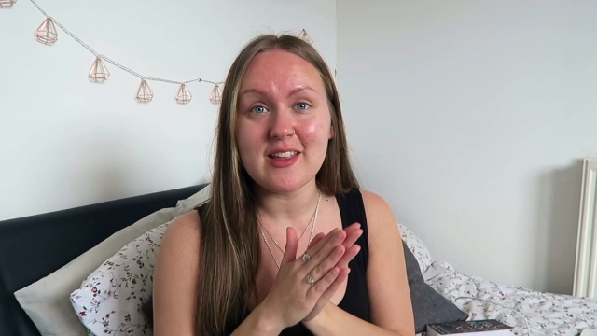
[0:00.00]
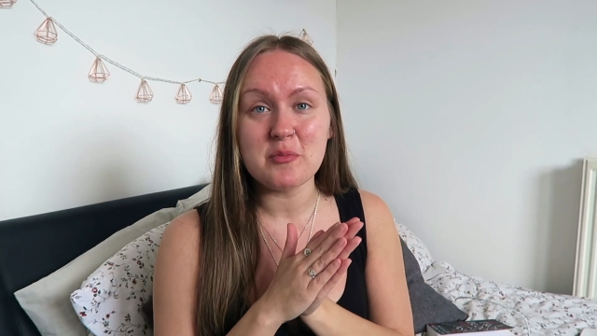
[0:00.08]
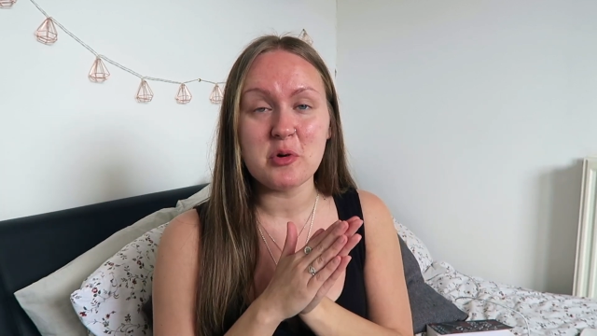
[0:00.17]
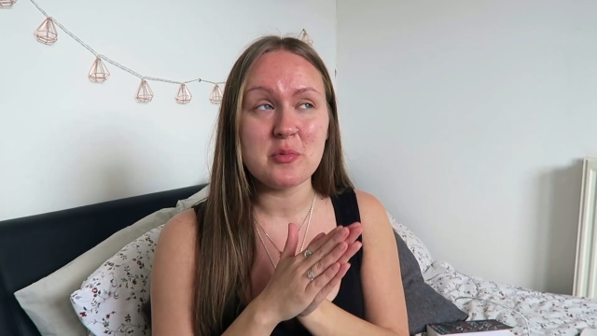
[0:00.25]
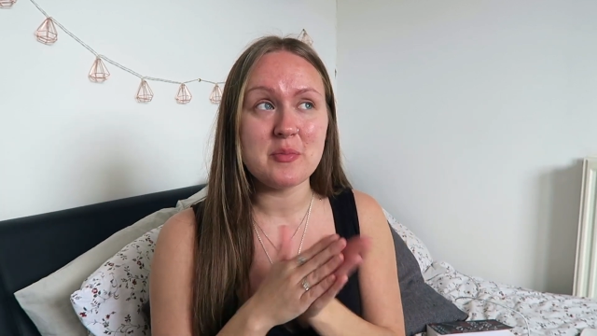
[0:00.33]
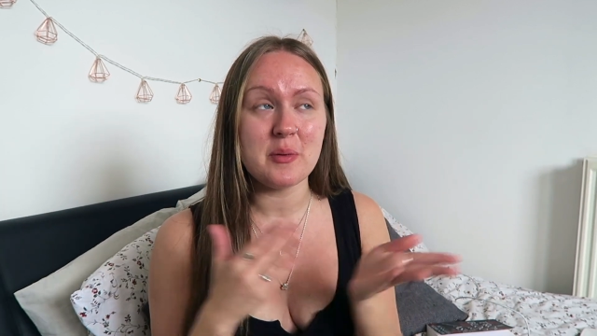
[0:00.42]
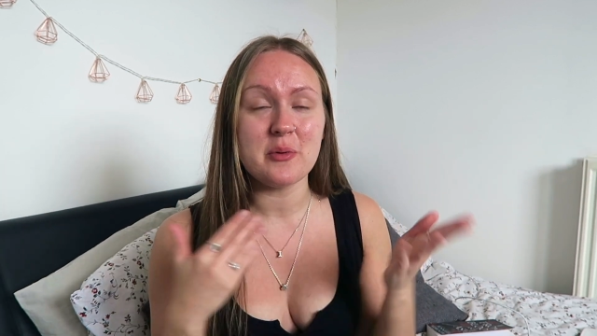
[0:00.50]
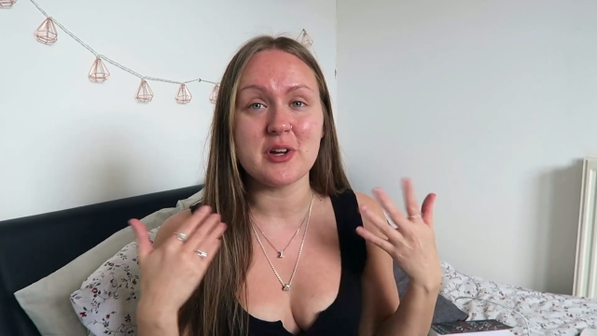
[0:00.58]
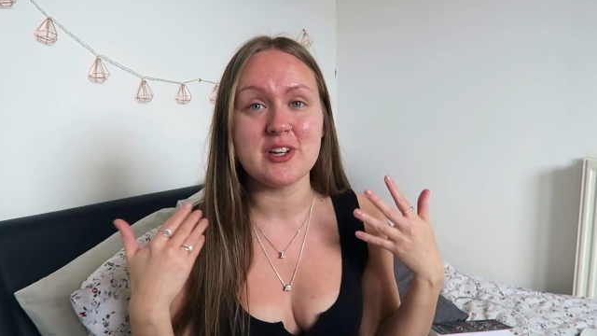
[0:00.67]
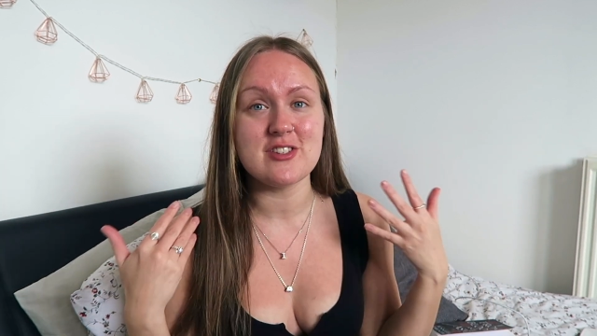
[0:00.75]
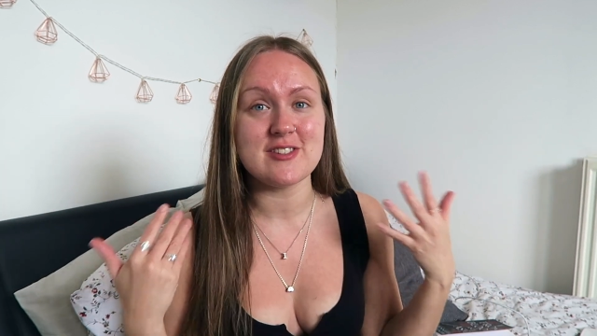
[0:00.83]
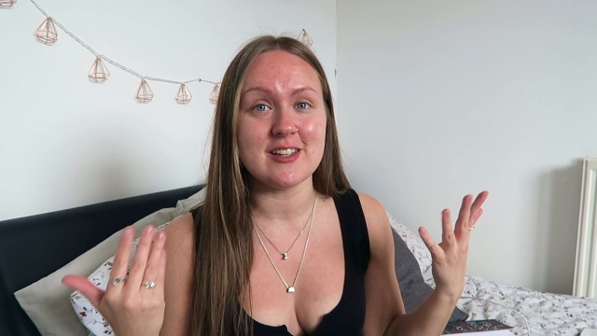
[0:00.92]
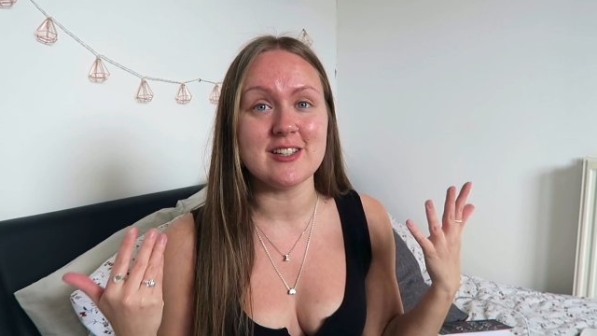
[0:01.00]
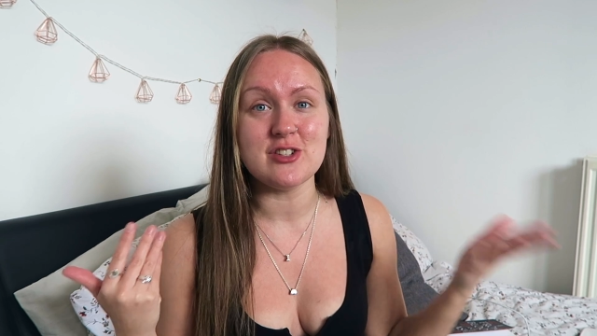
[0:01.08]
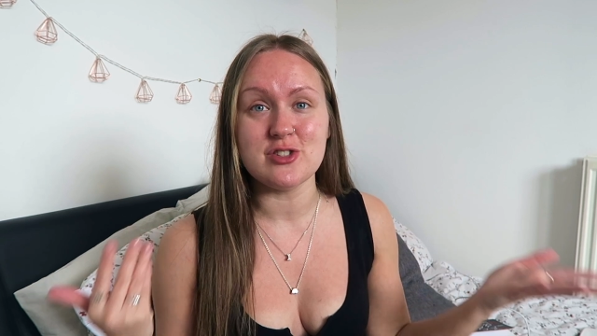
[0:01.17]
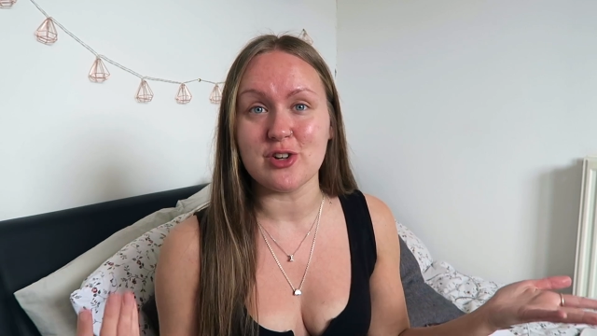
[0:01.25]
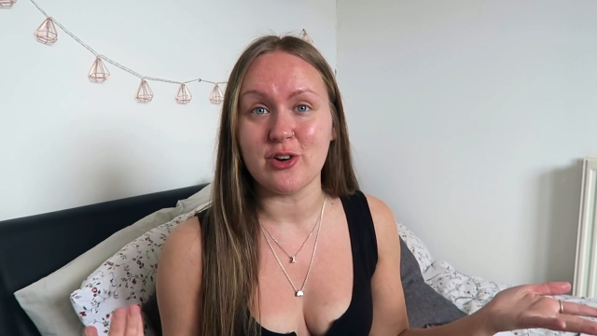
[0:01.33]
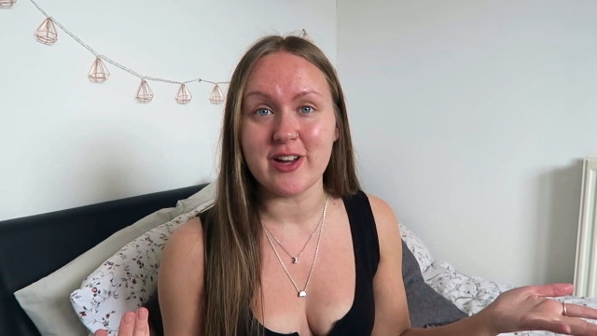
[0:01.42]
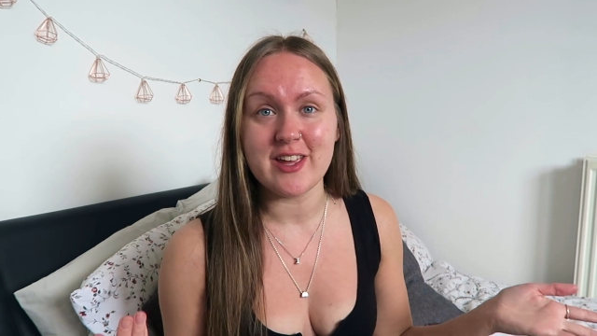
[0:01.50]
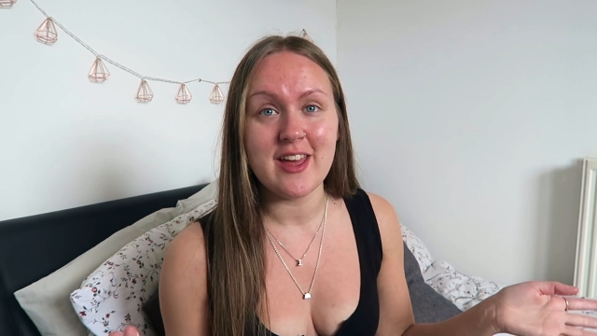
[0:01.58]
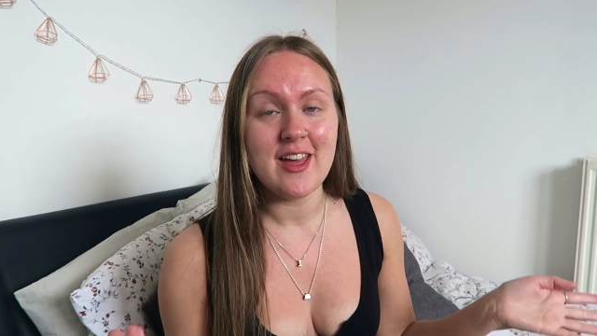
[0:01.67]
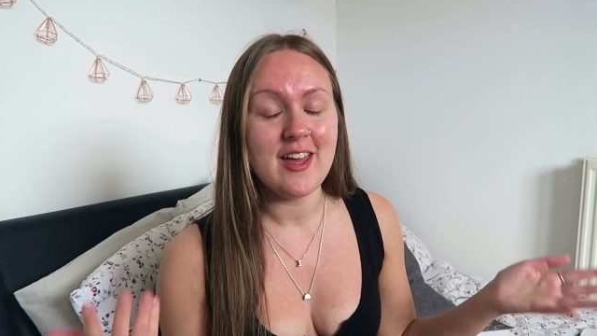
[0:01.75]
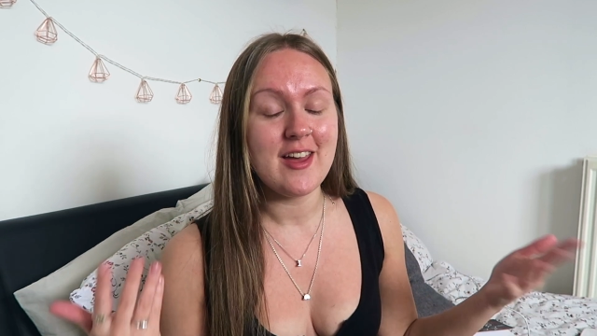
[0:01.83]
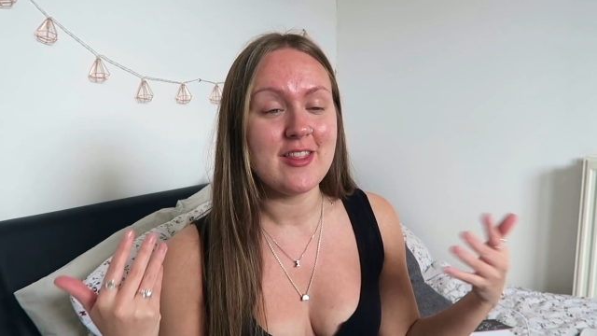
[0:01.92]
I'm hoping people are going to still enjoy
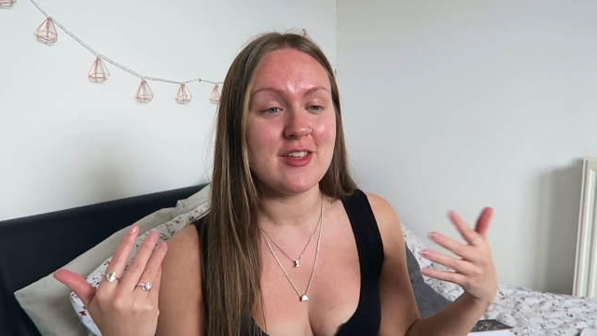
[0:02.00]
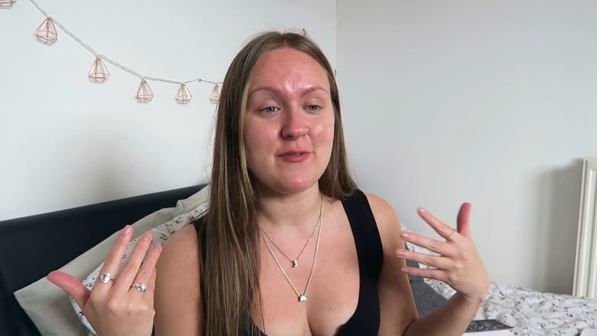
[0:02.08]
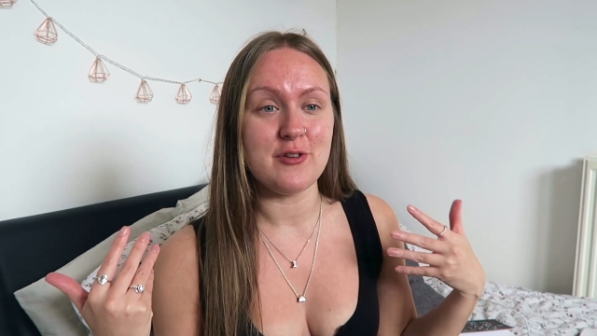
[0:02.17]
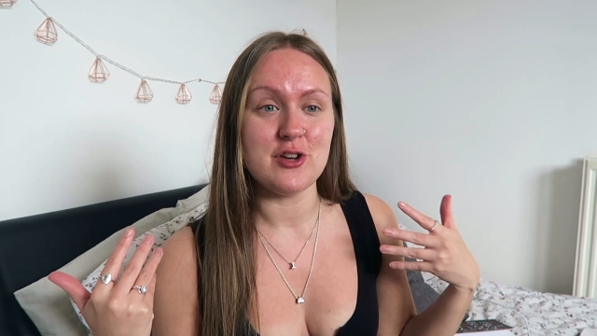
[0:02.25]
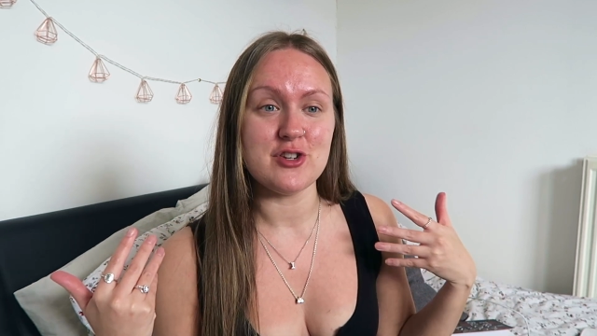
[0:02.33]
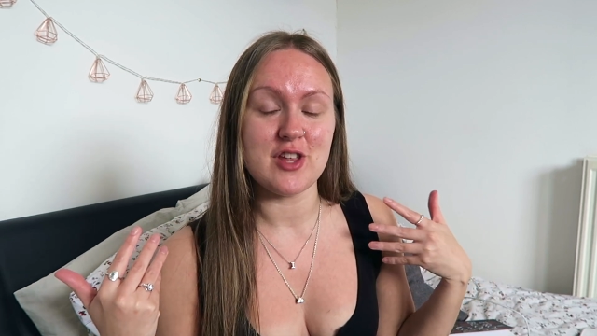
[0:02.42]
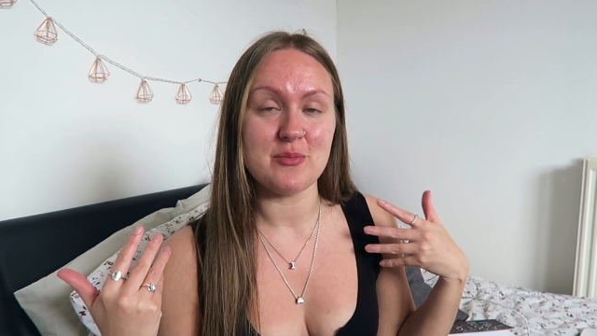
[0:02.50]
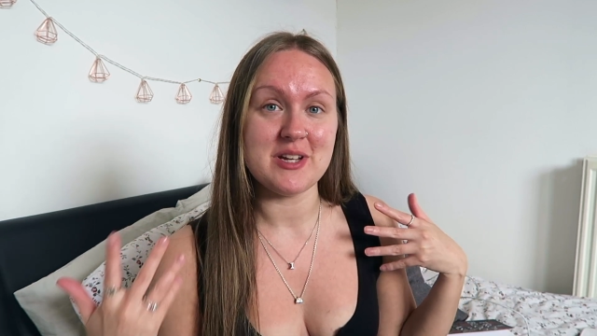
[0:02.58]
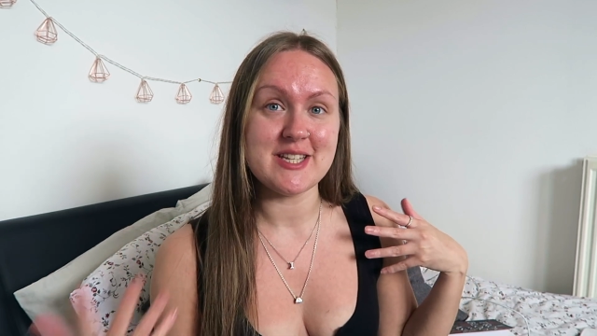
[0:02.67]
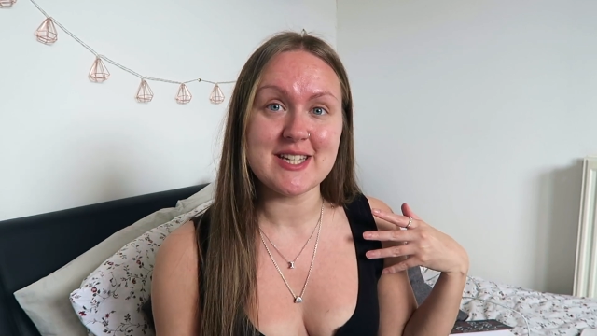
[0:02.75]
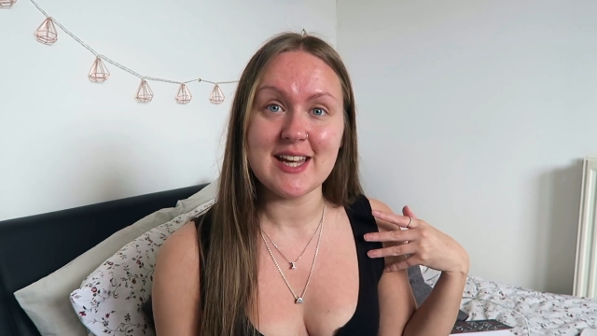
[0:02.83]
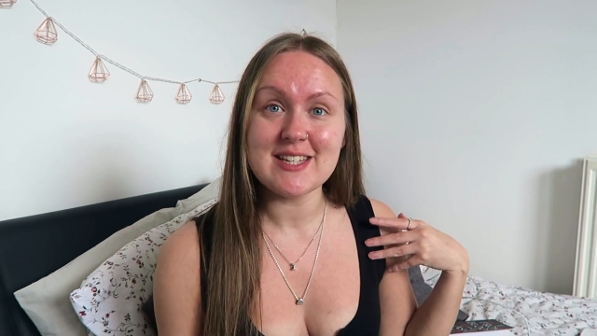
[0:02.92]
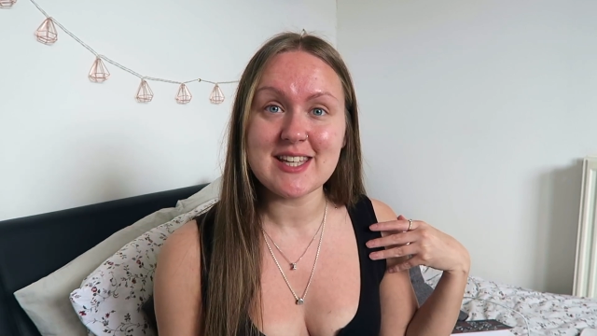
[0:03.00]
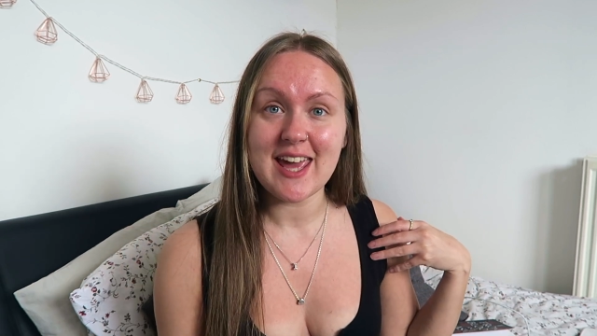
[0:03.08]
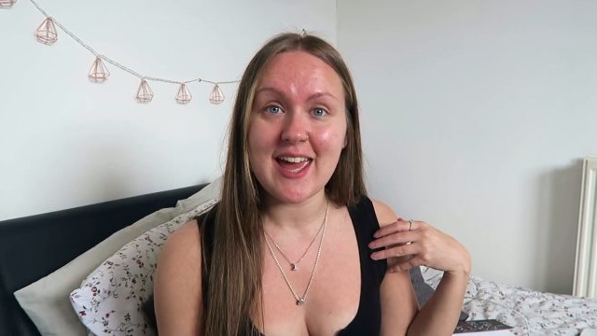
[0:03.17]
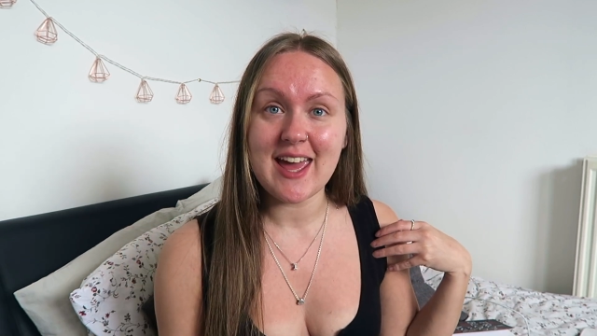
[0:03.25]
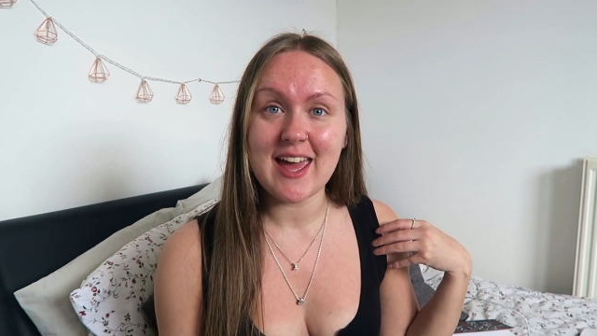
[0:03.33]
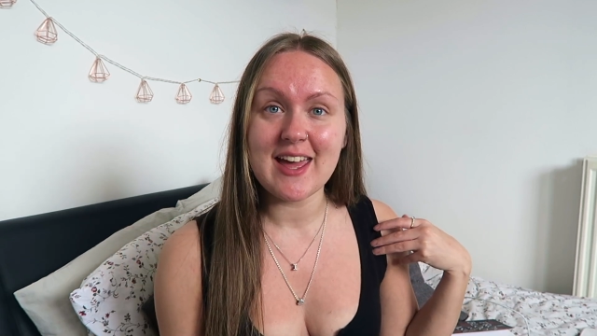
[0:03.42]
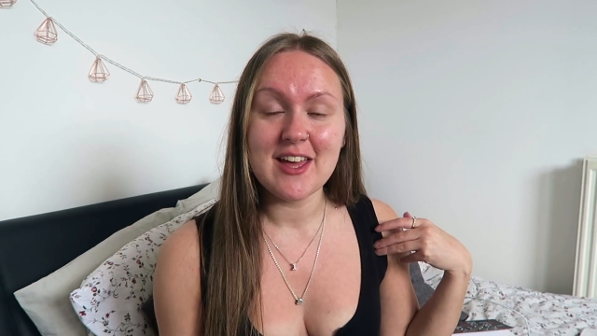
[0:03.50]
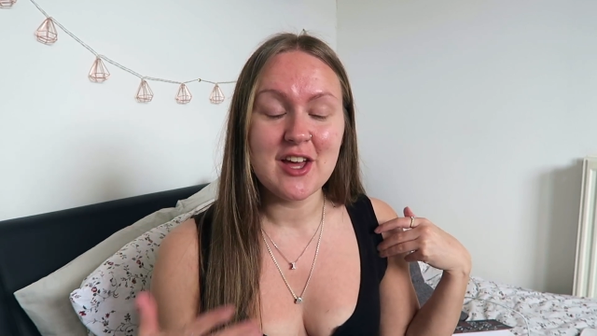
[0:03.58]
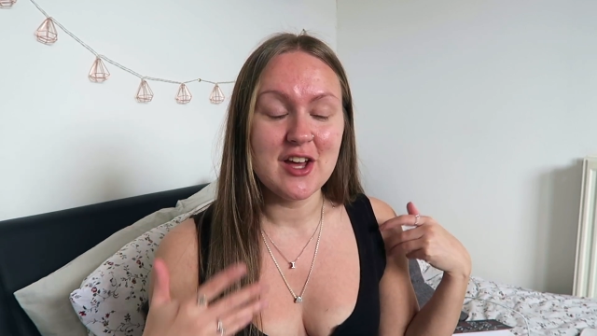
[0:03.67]
the footage that we did get.